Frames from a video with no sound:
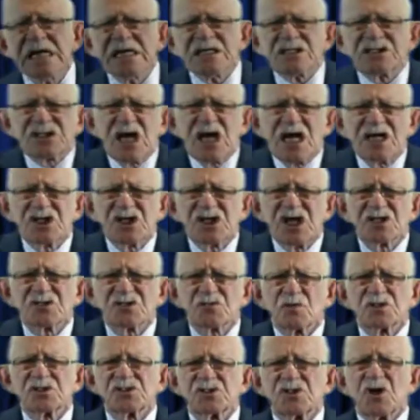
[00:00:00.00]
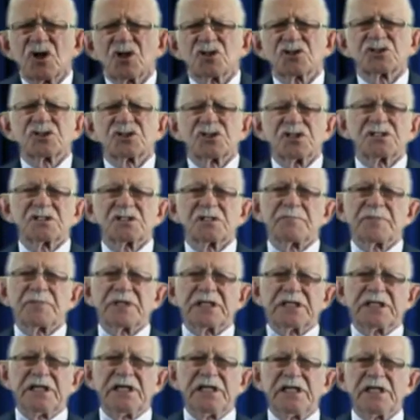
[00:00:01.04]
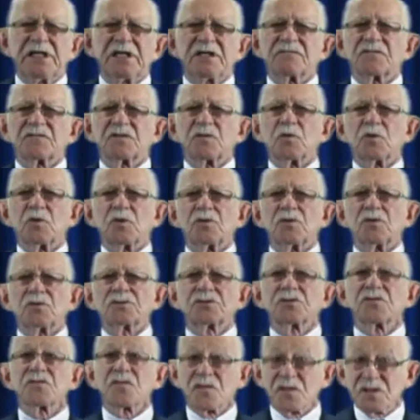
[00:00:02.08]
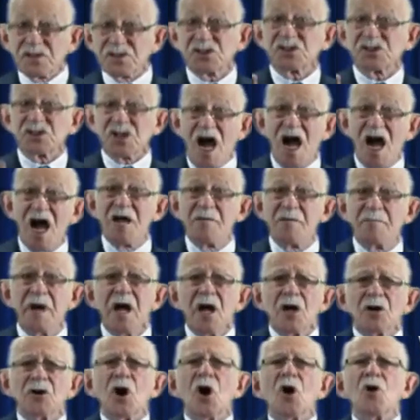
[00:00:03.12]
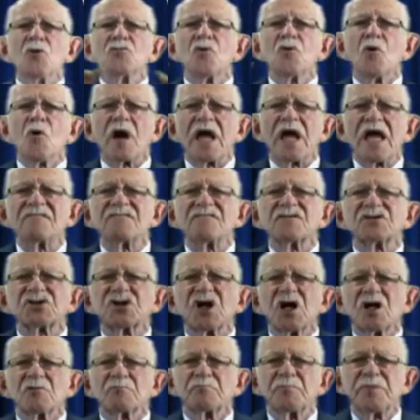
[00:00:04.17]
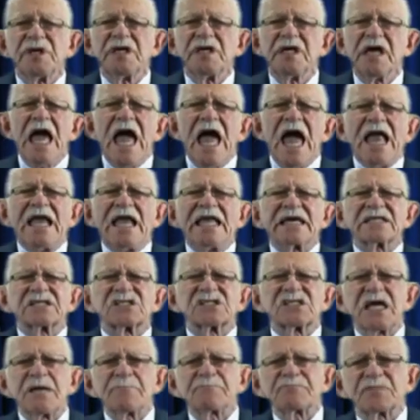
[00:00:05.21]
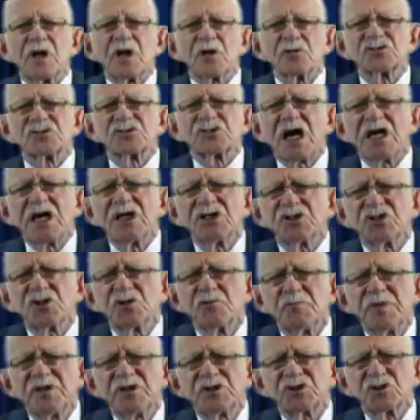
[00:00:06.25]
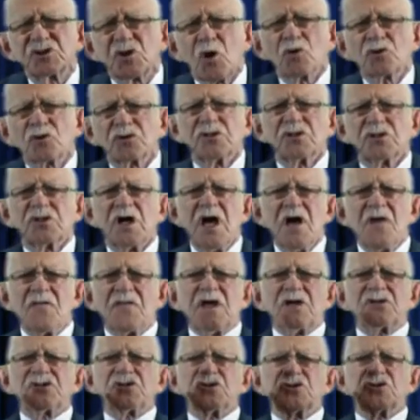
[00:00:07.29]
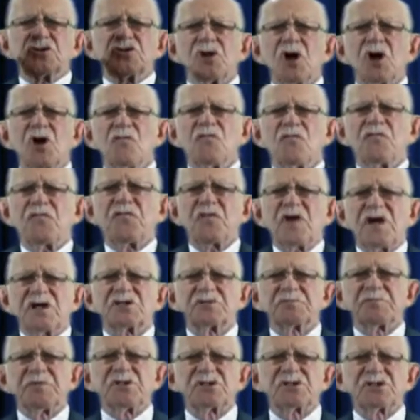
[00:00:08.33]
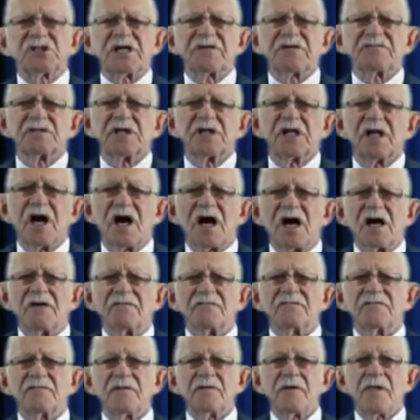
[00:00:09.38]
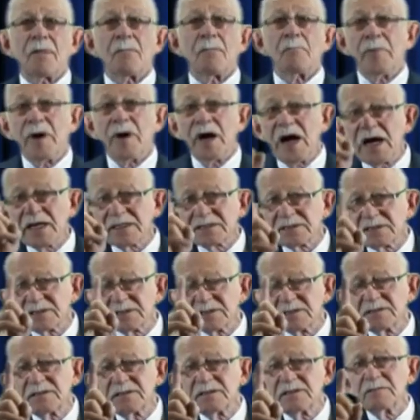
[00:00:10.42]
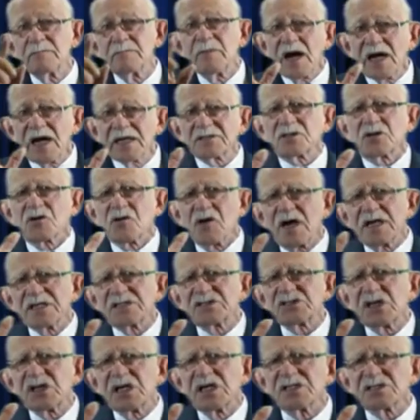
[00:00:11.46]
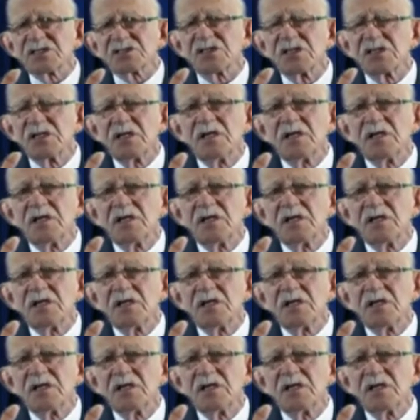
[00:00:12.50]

such as was not since the beginning of the world to this time, no, nor ever shall be. And except those days should be shortened, there should no flesh be saved alive. But Christ says,